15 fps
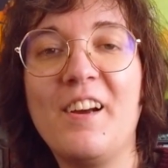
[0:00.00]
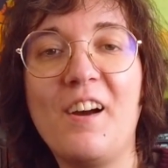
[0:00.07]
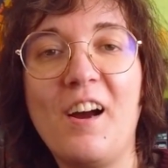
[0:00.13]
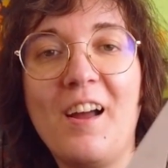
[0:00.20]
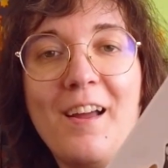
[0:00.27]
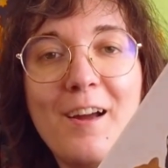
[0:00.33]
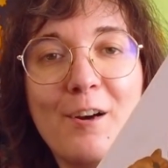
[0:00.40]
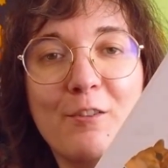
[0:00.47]

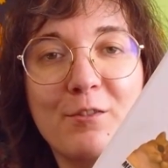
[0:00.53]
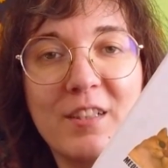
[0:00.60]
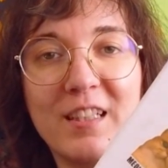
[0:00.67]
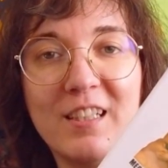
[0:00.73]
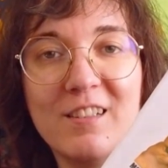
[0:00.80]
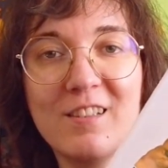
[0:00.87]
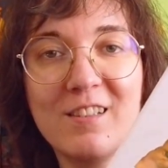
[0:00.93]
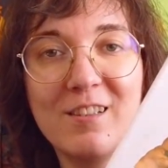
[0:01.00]
I have
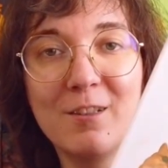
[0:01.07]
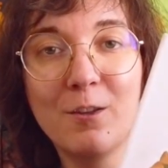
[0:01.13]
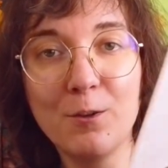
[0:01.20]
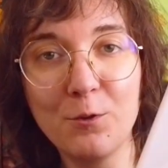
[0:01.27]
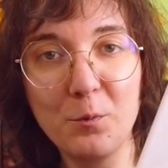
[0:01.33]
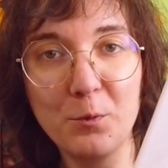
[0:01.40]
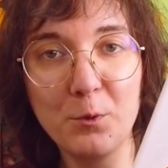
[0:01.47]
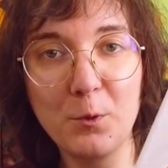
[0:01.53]
this
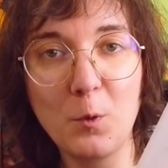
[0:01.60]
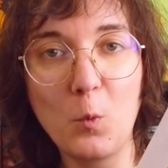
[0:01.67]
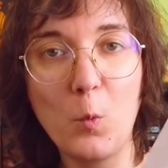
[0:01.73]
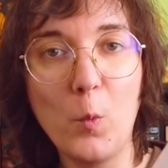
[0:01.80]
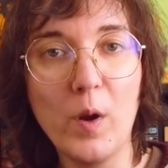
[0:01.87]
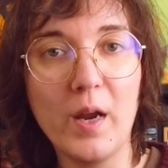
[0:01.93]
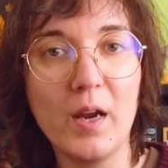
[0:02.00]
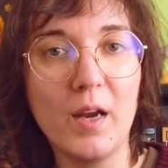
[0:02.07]
notebook
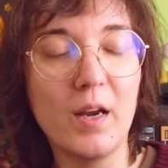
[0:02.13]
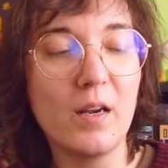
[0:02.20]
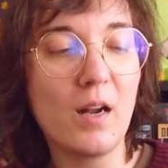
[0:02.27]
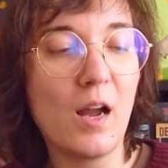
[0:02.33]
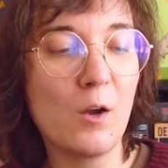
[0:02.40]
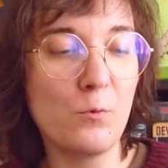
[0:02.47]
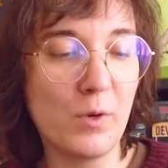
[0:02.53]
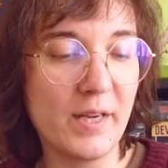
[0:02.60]
where
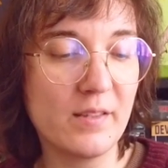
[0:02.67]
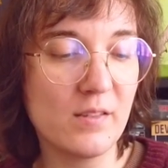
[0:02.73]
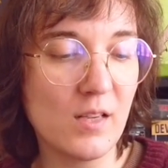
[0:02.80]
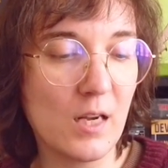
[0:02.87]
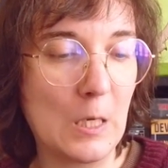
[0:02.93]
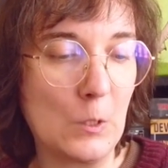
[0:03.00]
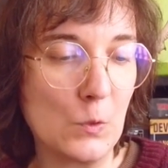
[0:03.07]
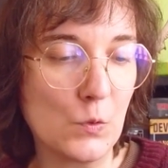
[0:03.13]
I write
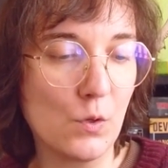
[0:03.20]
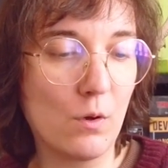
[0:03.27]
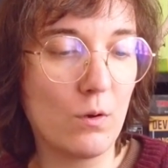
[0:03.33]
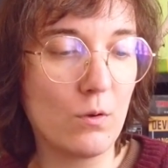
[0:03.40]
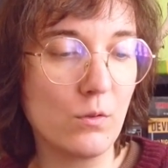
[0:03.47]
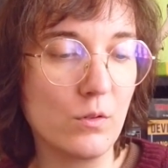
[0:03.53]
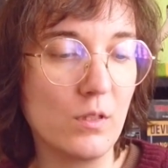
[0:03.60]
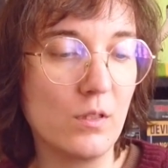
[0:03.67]
down
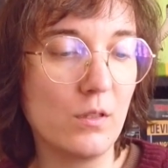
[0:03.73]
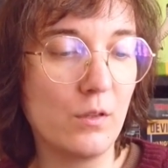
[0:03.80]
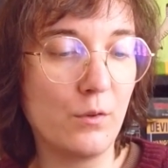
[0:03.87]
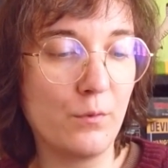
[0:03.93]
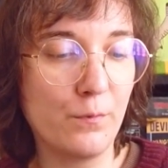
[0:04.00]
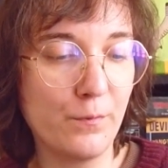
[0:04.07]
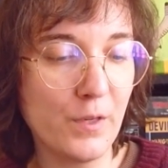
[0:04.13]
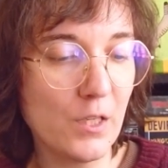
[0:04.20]
all
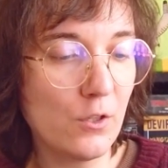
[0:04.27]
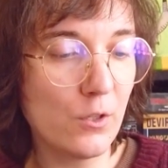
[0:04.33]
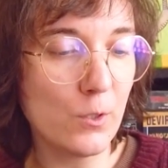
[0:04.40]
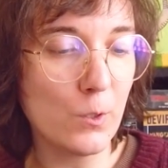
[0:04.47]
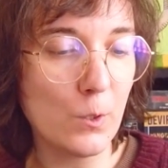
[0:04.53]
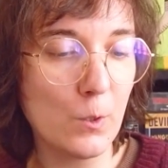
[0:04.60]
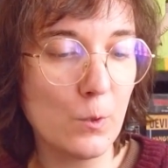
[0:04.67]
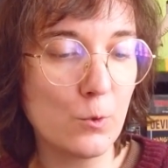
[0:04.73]
the
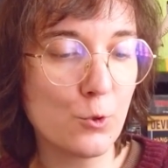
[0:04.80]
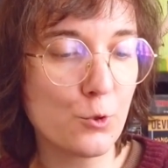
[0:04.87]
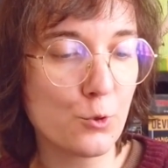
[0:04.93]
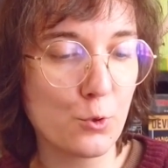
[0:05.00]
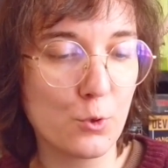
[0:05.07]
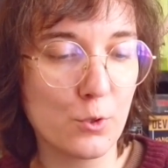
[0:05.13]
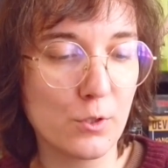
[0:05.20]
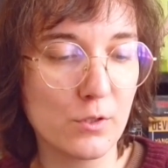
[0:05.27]
video,
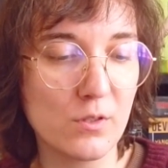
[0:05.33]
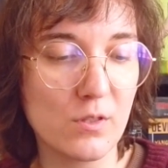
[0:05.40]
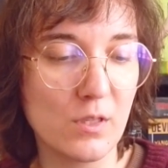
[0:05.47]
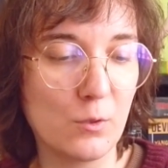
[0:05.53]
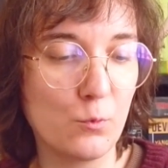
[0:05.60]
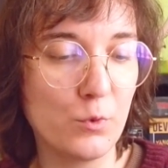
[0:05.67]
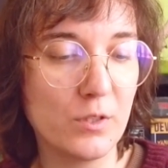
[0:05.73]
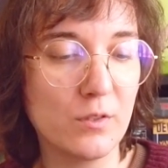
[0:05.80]
shorts,
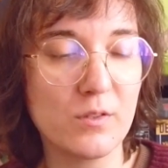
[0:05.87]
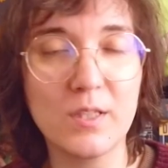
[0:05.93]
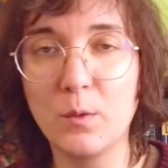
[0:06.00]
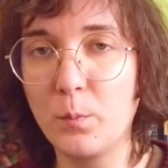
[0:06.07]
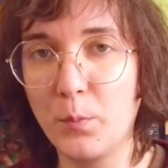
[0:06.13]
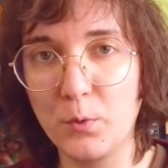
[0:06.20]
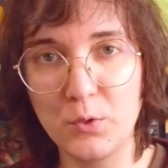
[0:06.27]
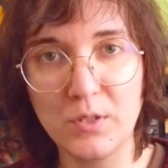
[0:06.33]
and reels
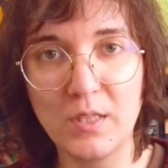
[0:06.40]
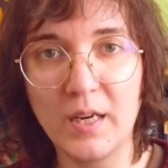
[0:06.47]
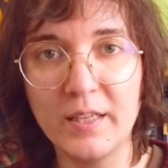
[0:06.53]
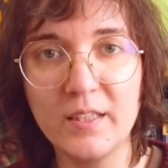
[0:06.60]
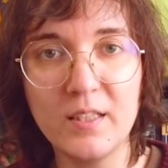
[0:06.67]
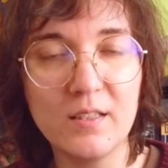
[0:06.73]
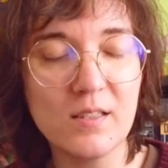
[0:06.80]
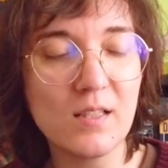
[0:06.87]
and post
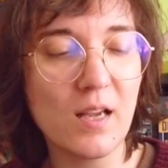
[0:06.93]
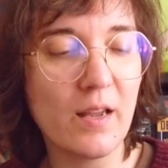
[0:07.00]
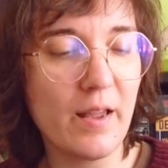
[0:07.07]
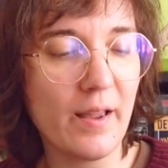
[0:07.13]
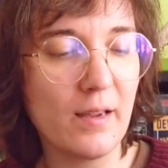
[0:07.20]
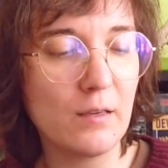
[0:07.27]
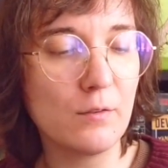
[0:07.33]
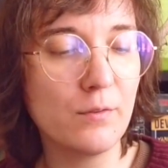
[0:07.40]
ideas I
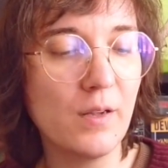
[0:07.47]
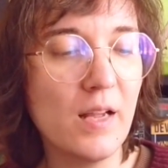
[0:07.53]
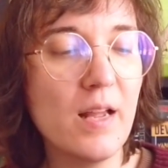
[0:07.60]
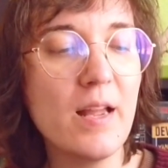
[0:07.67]
have,